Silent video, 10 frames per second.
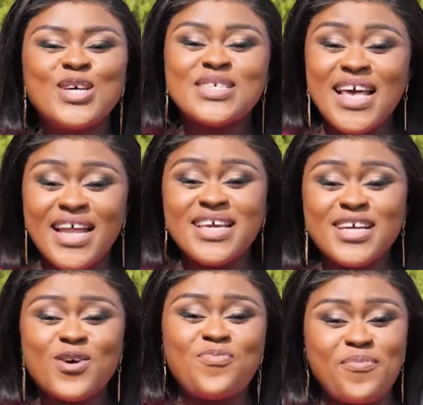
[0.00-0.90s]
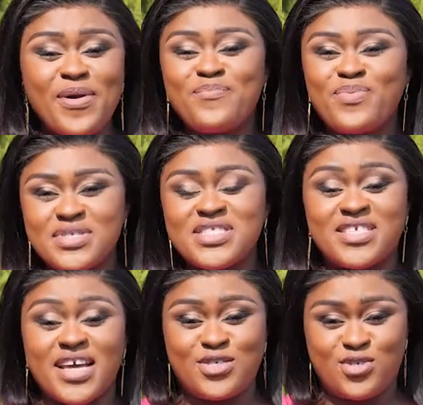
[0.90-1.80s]
Does alligator pepper boost
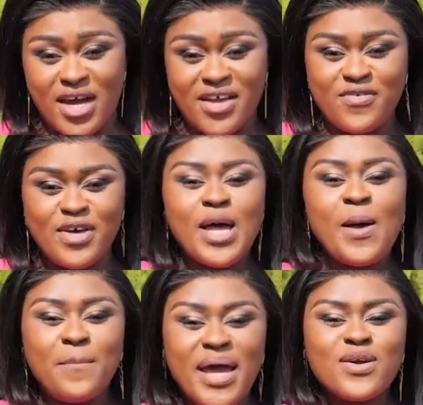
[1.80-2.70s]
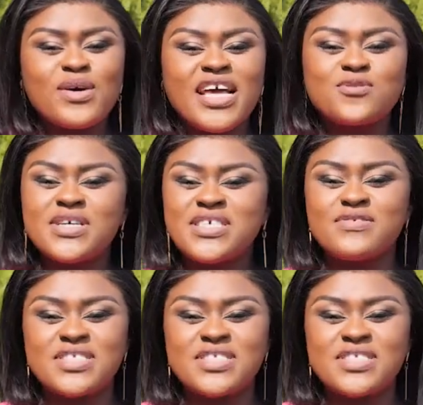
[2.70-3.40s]
sex drive? Medical experts have